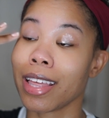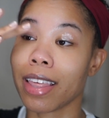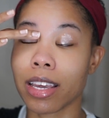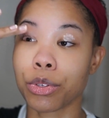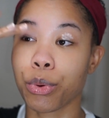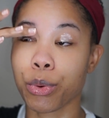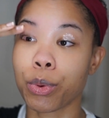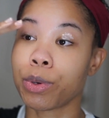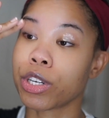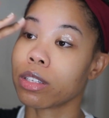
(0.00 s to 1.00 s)
that is
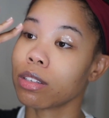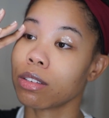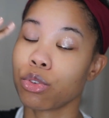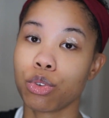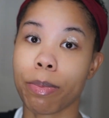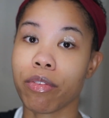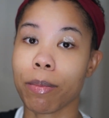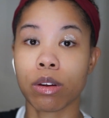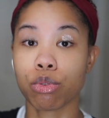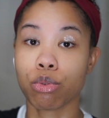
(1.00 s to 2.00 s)
accrued just to pay for
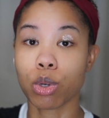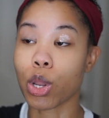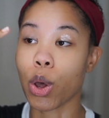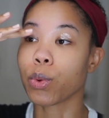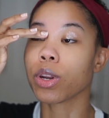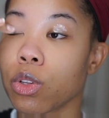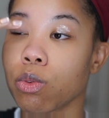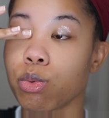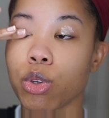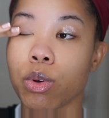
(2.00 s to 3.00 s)
medical school alone.
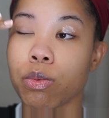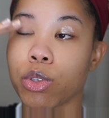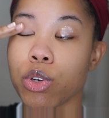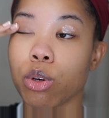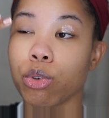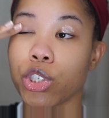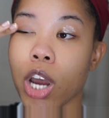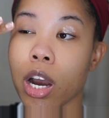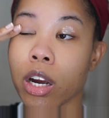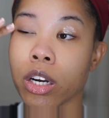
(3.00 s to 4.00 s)
So it was no
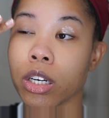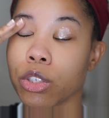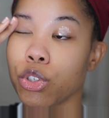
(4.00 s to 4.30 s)
shocker